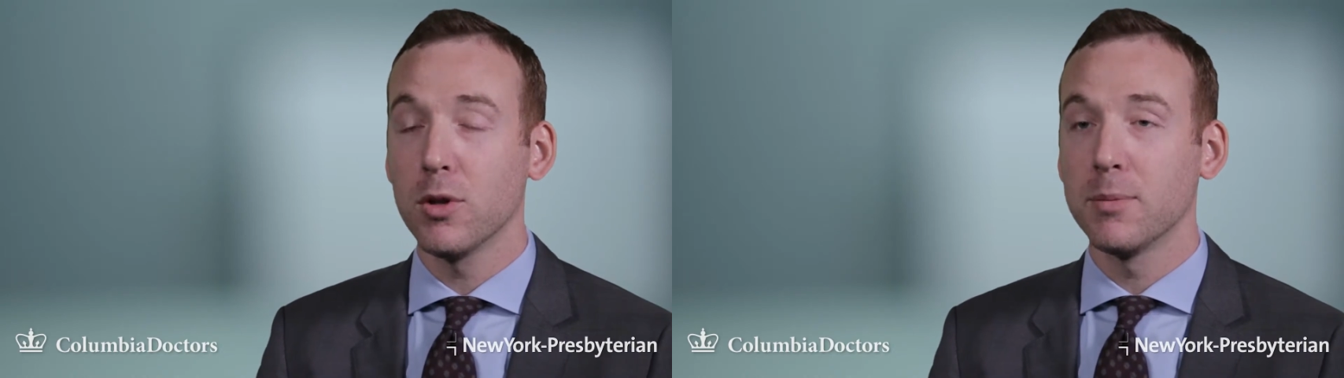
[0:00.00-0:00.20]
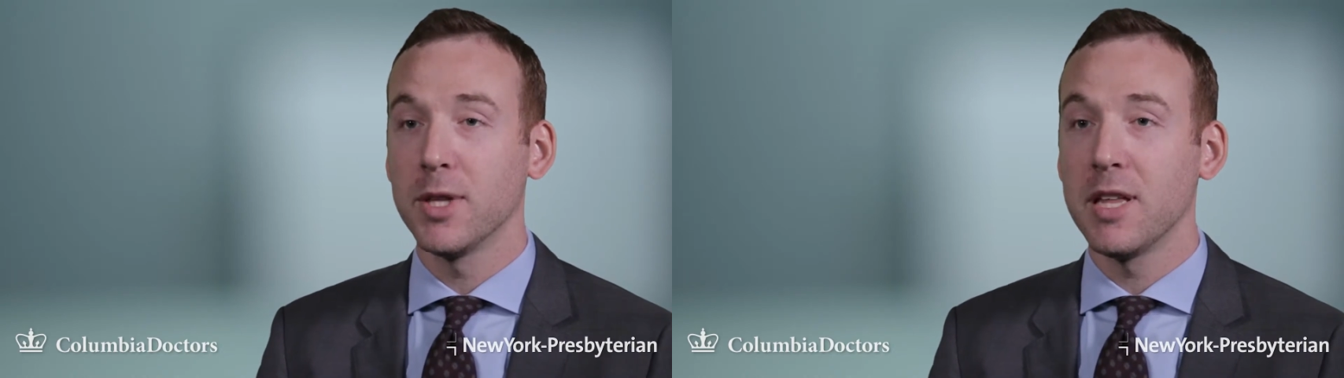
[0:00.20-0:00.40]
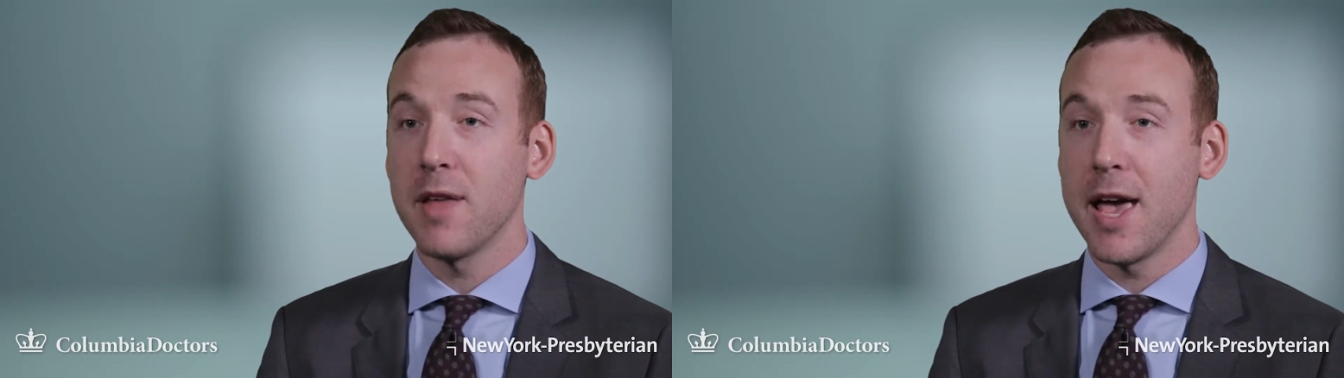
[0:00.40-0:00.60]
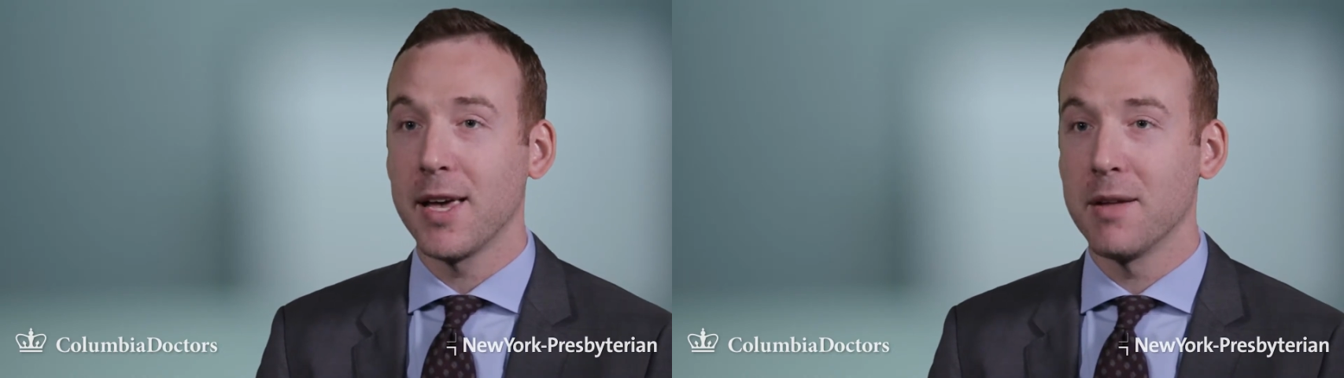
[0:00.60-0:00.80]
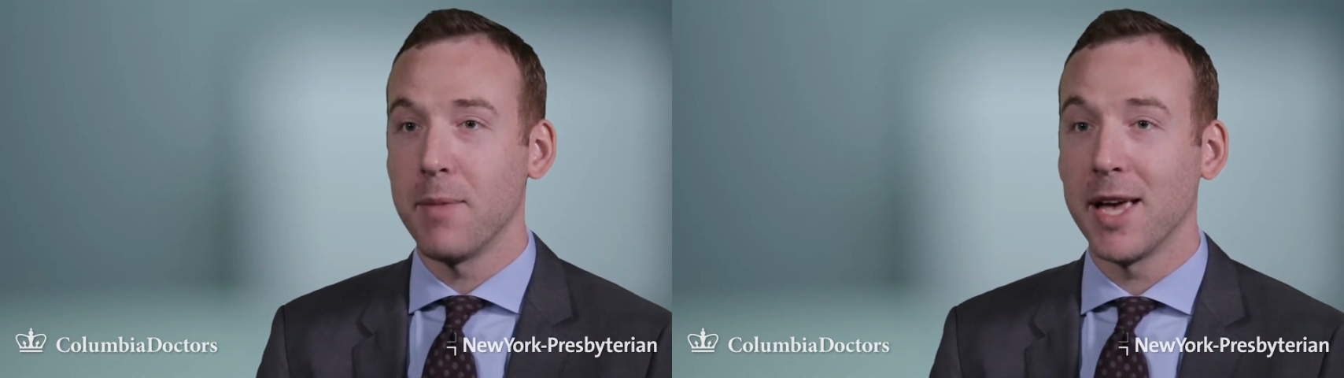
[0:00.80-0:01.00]
ultimately they
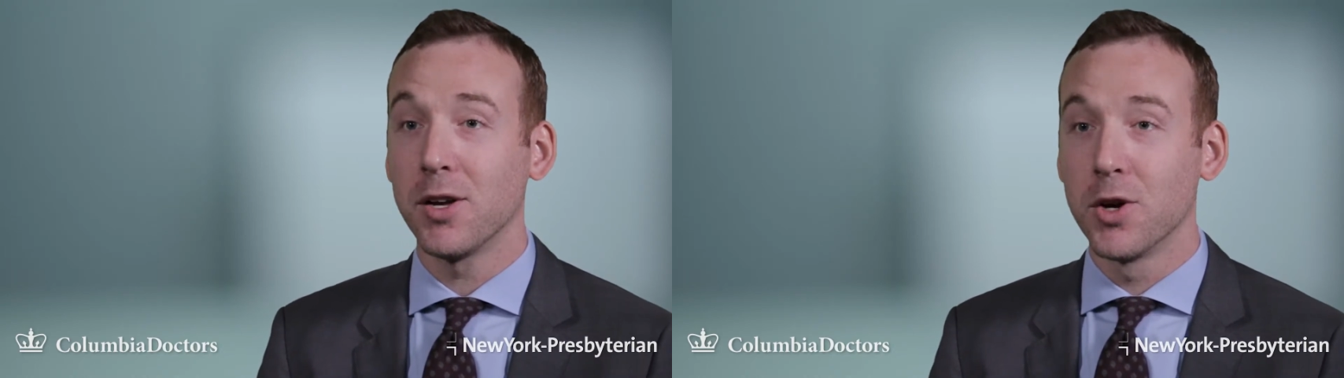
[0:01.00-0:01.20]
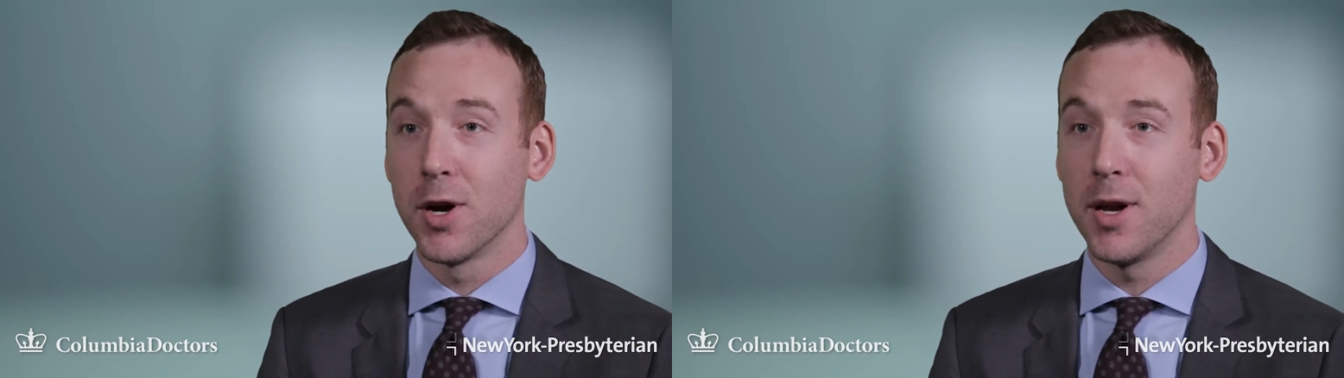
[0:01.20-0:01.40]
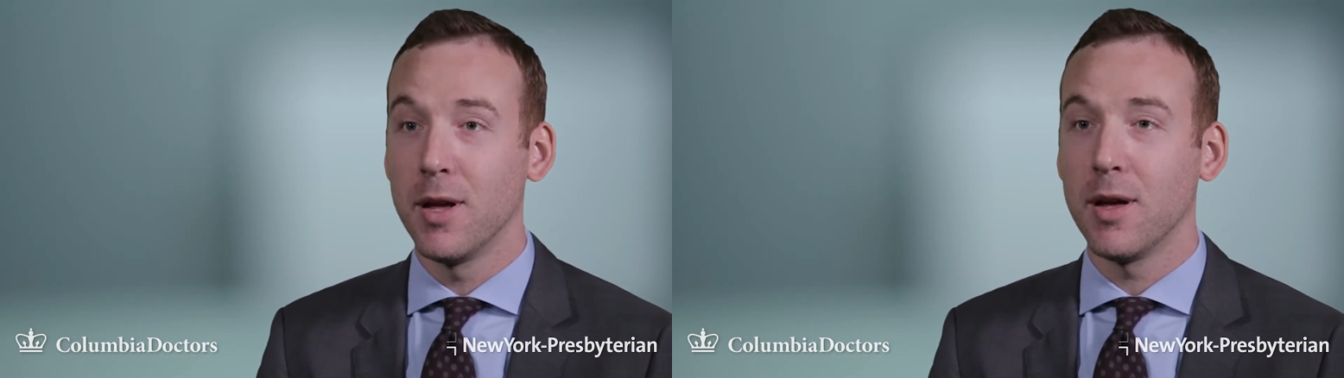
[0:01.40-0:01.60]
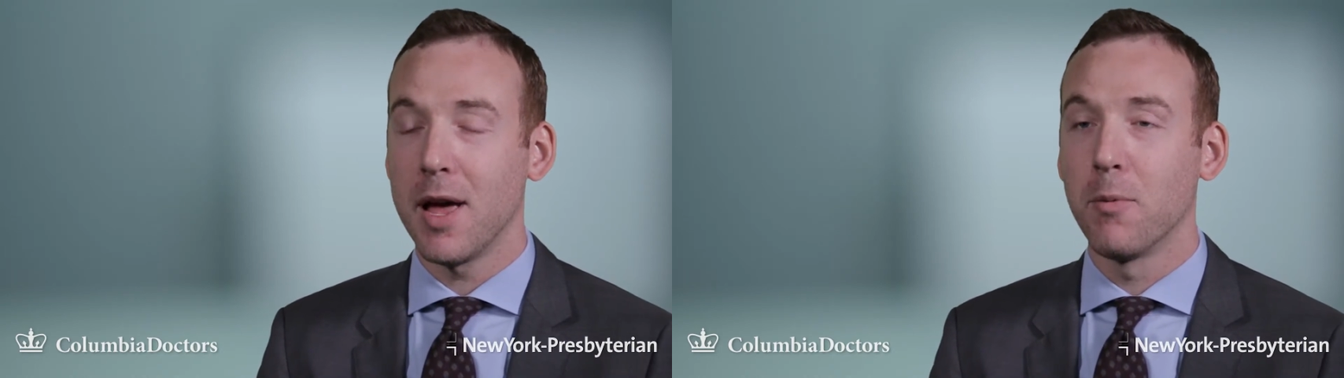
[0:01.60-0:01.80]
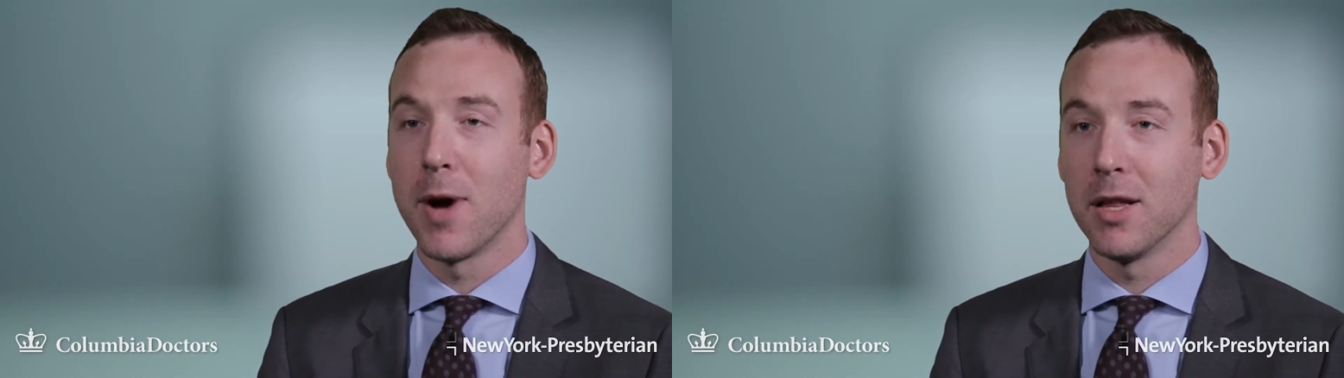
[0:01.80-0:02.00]
can make good
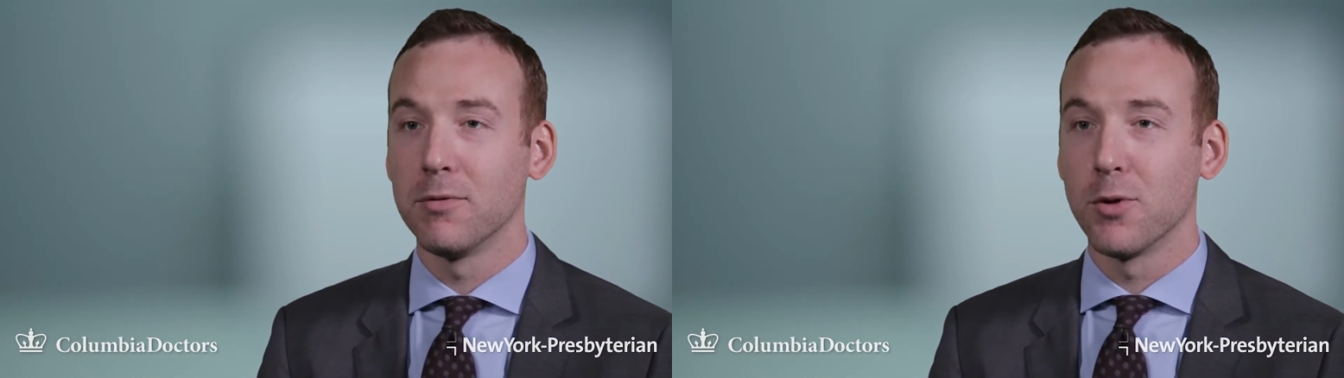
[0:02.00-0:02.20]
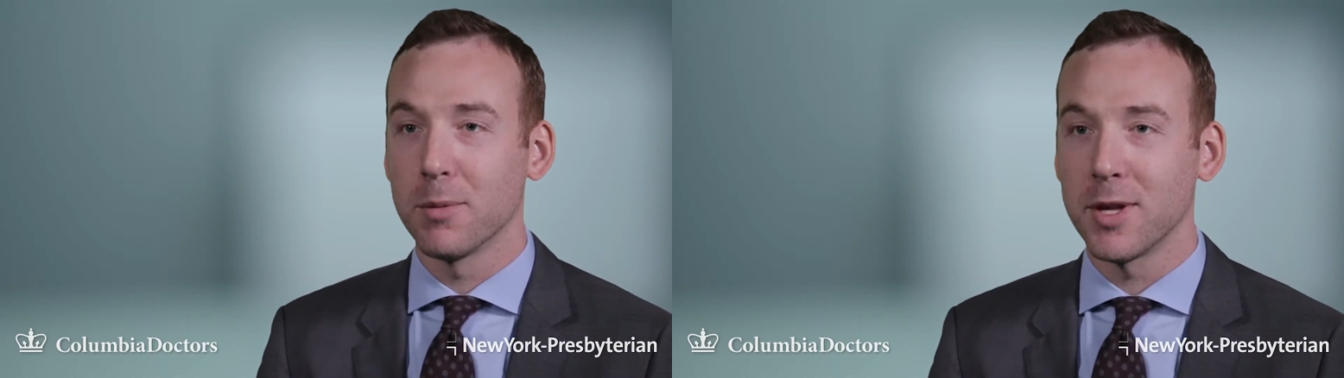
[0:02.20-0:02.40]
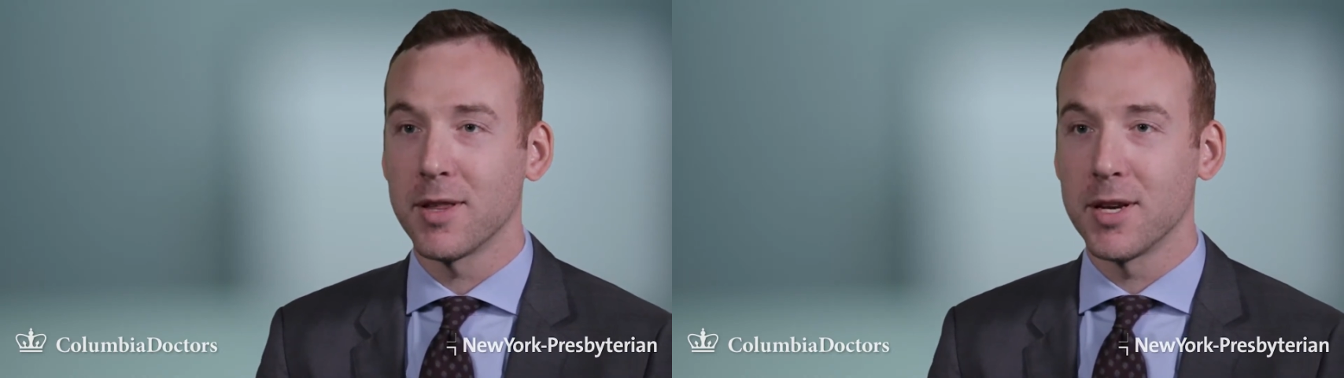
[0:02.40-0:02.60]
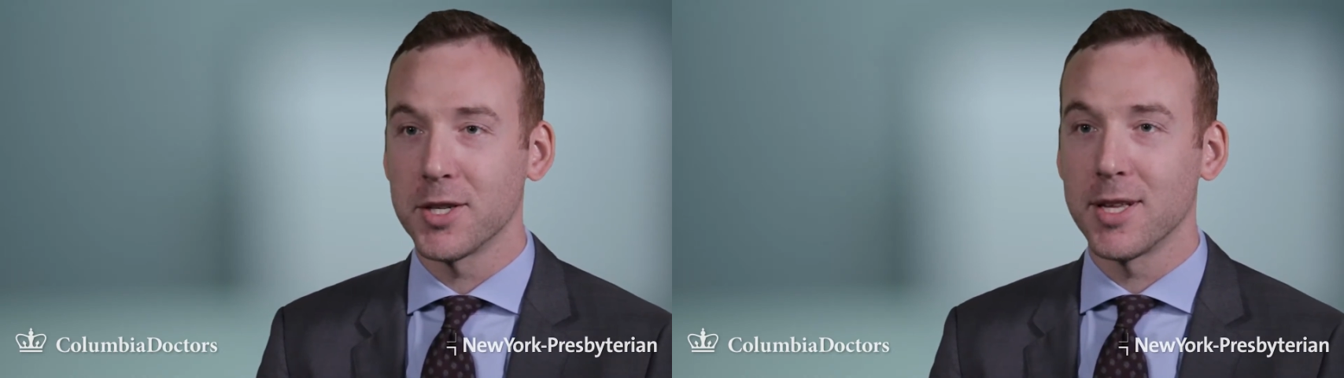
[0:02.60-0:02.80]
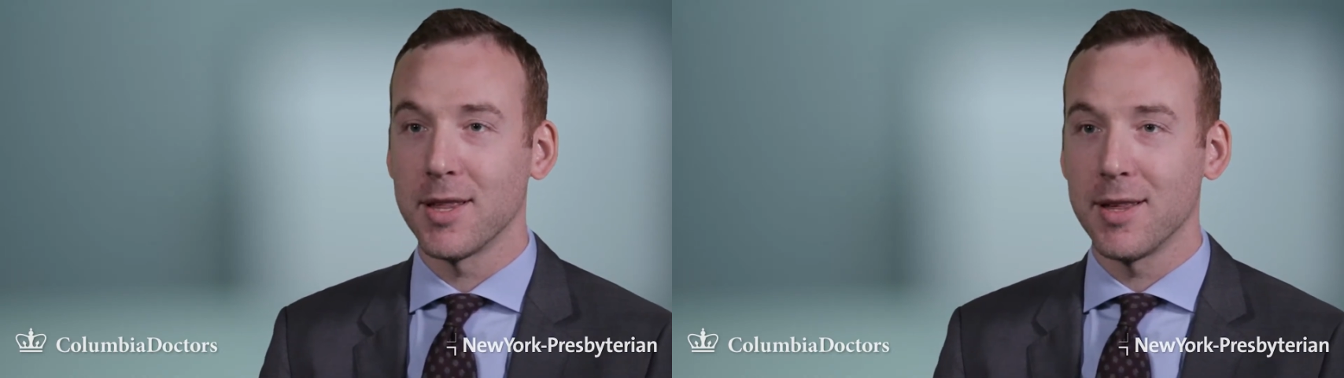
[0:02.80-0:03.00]
and well-informed
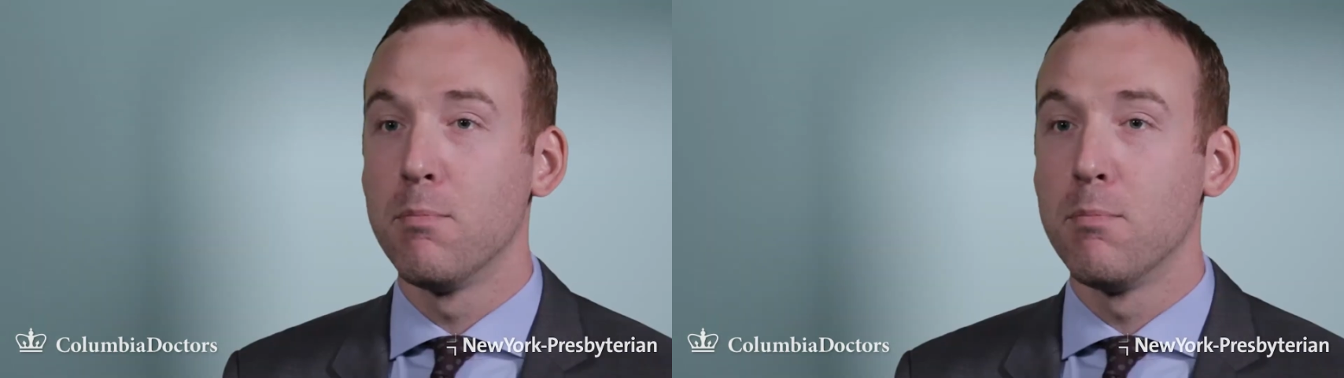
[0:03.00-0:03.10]
decisions.